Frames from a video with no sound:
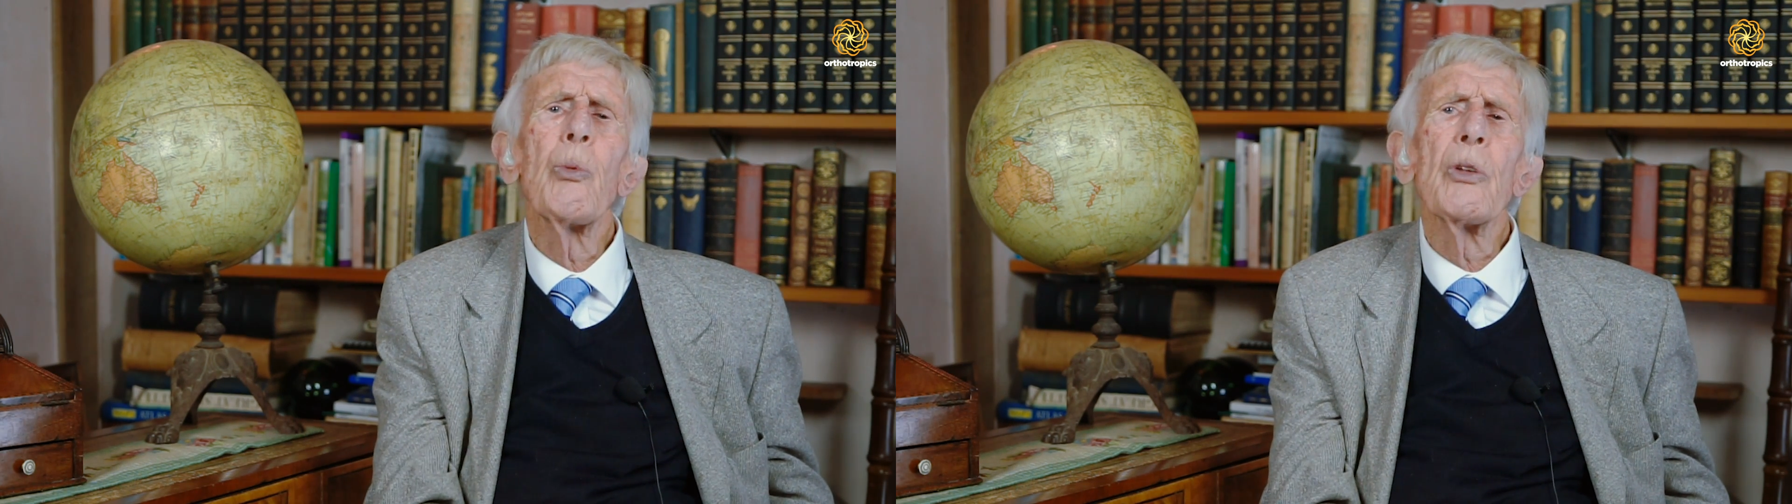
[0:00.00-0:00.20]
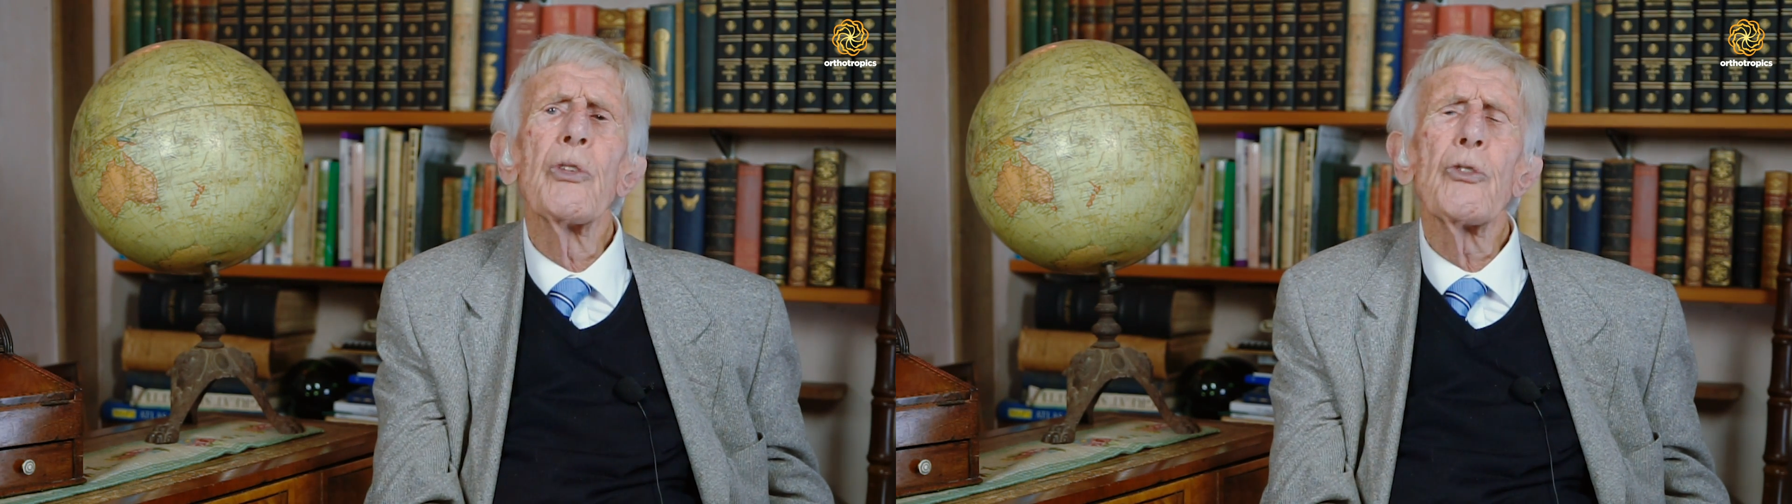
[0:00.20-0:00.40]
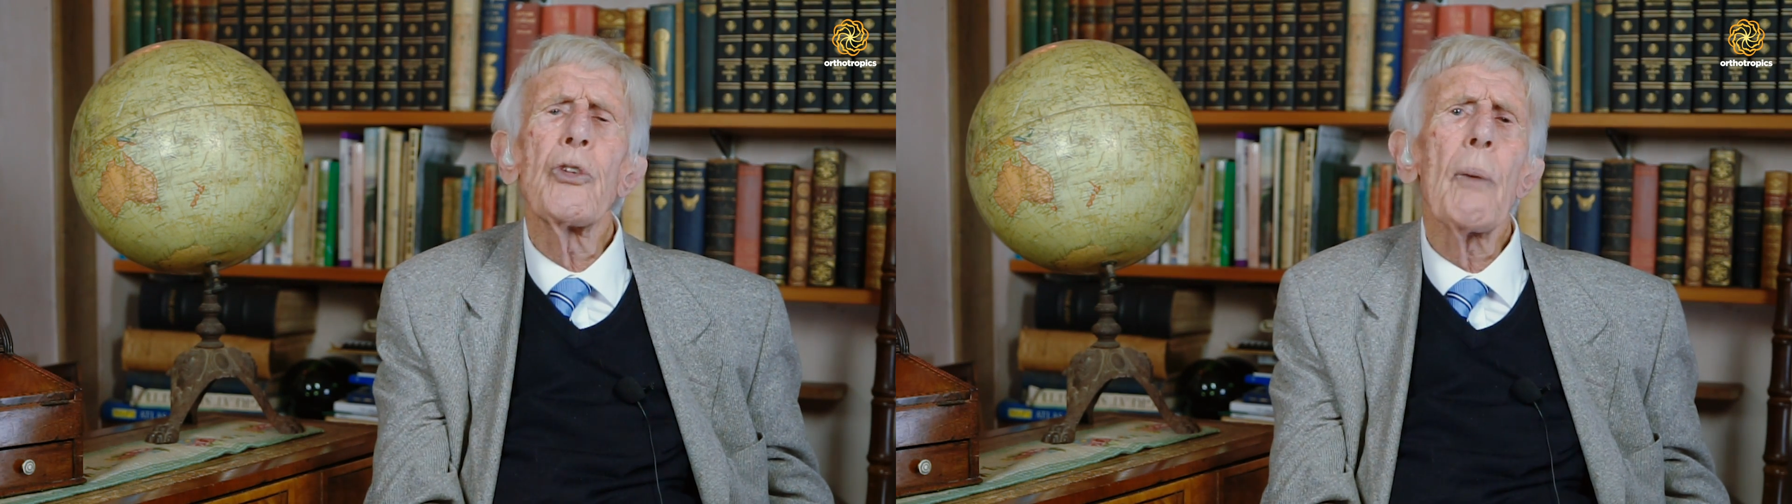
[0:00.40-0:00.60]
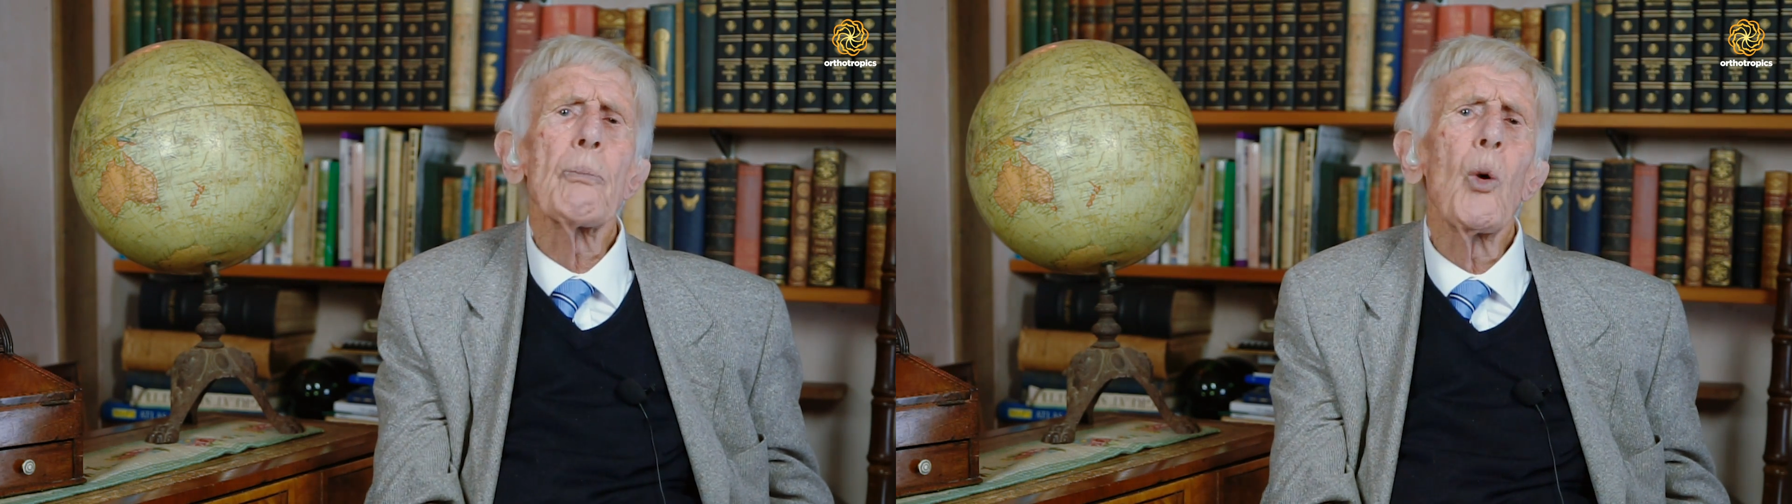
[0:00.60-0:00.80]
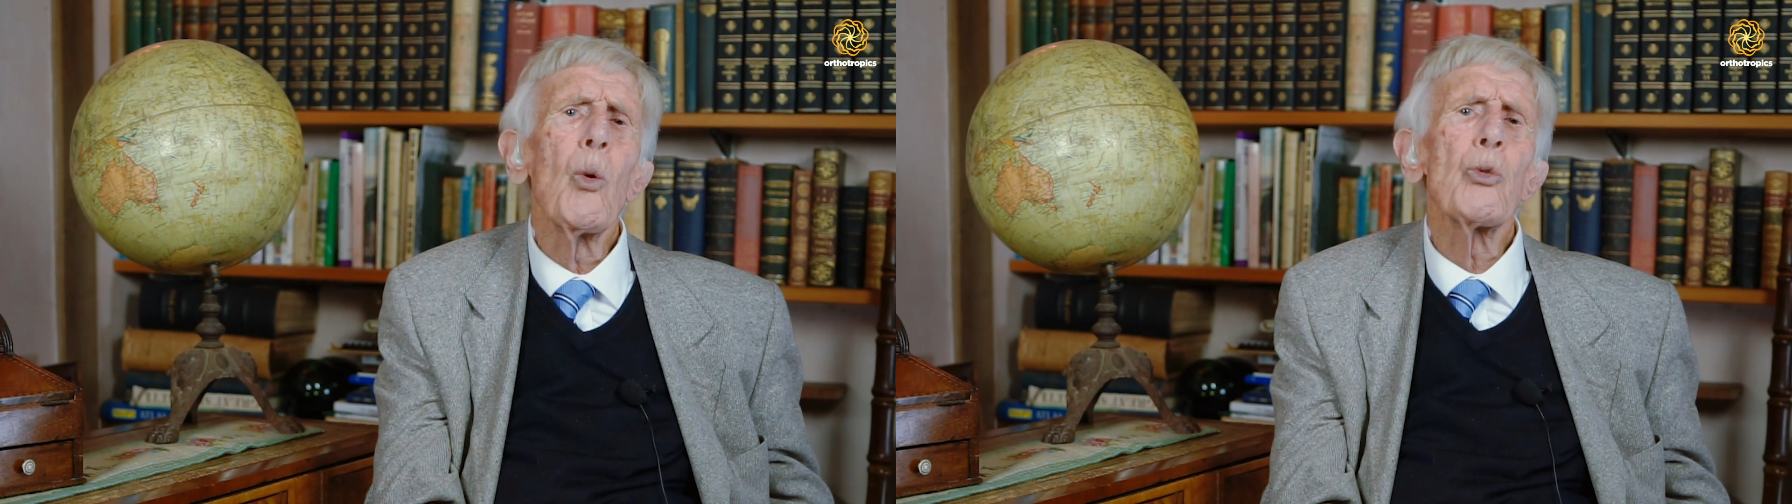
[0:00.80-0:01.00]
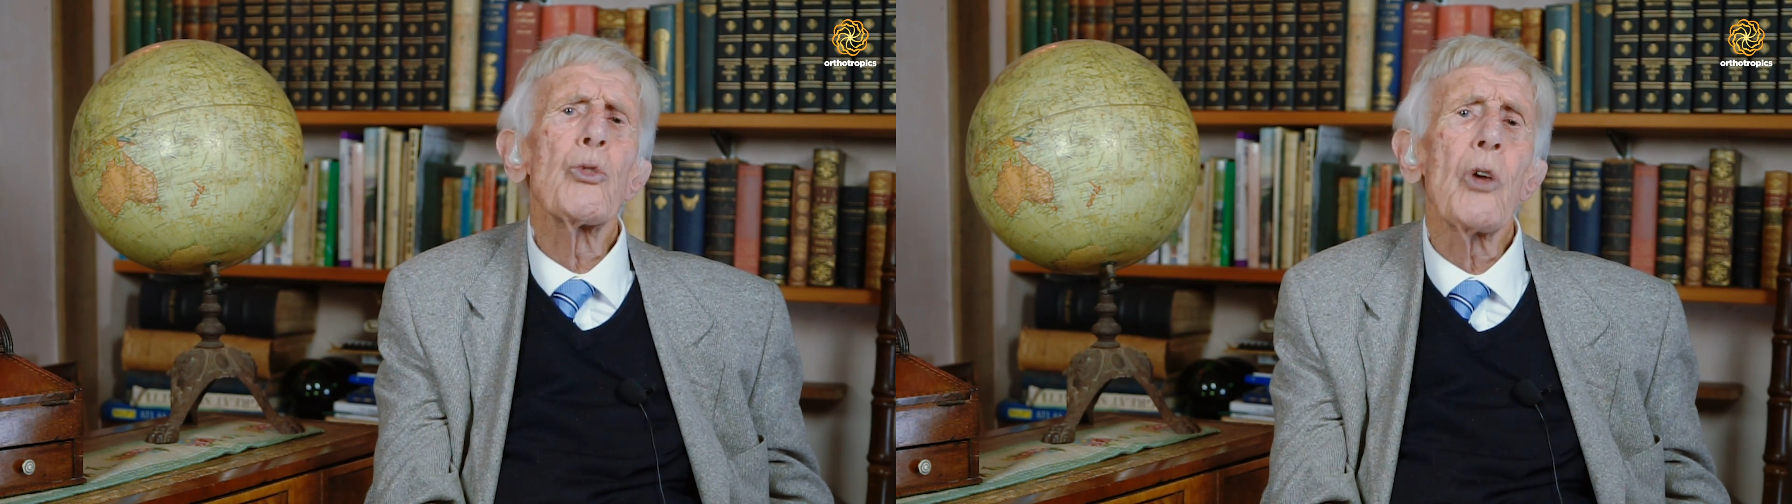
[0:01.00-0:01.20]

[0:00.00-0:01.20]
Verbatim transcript: was a chap called